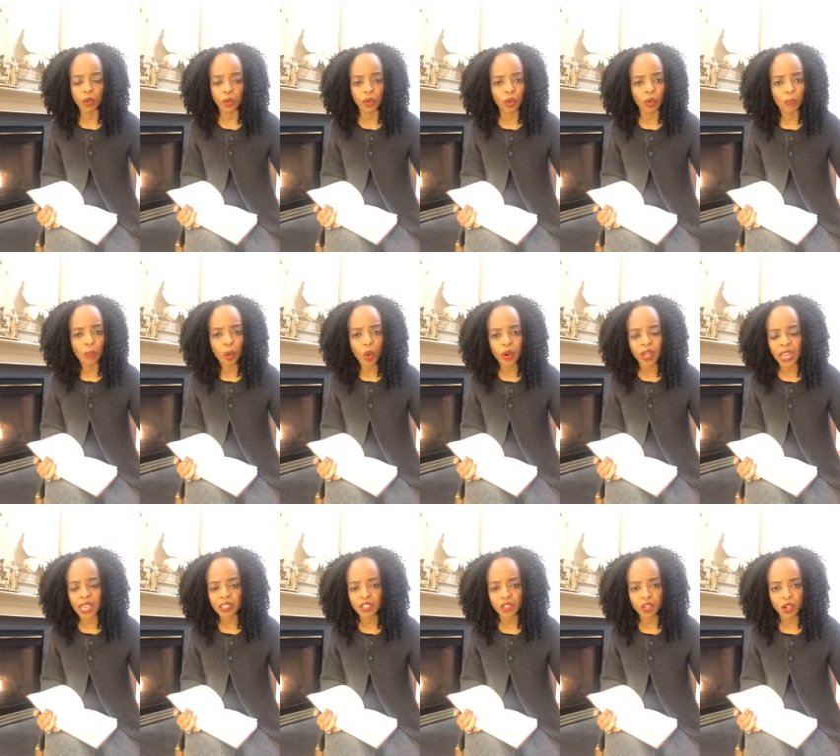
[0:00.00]
on a board
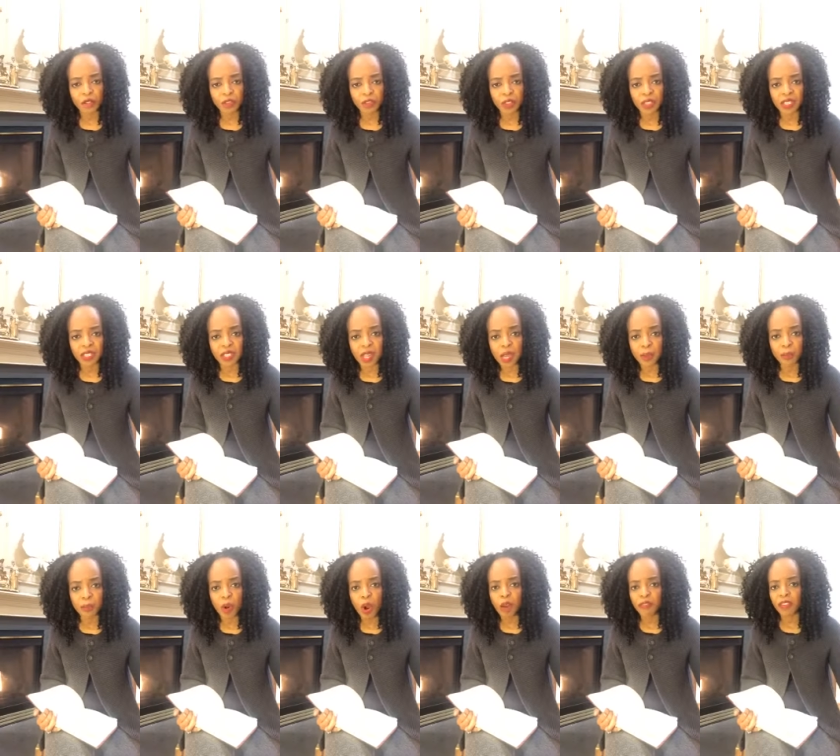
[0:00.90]
I served for this
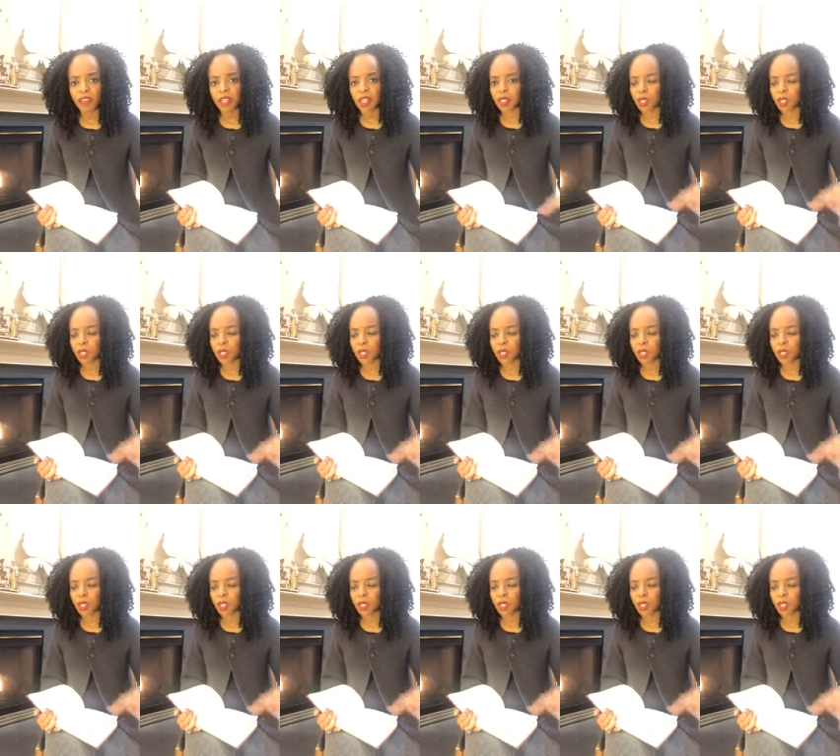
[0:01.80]
nonprofit,